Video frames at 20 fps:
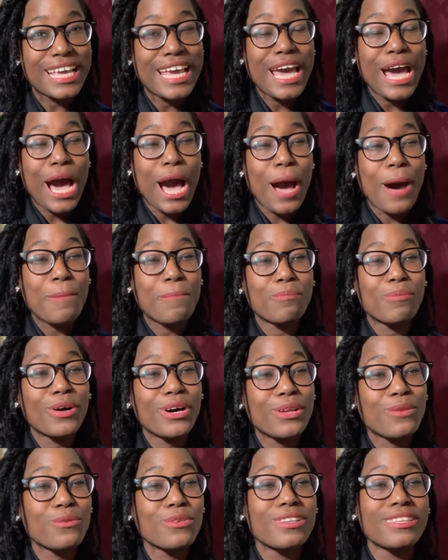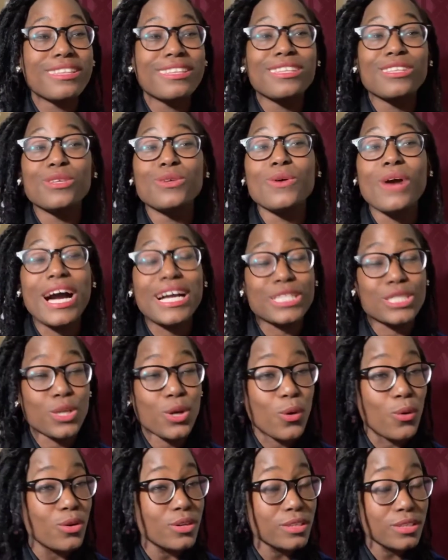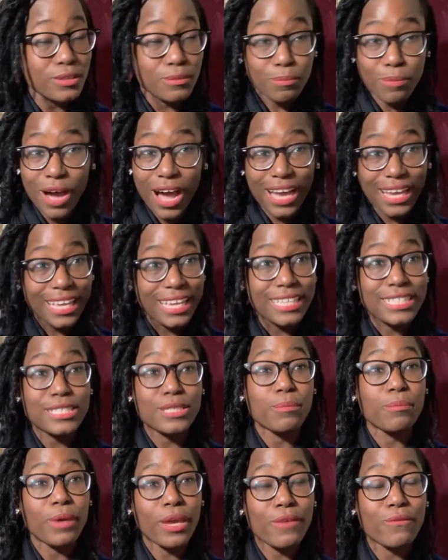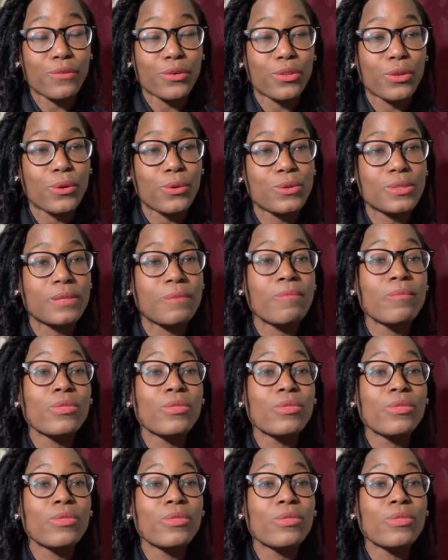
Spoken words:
but you had to go into pocket to pay for those,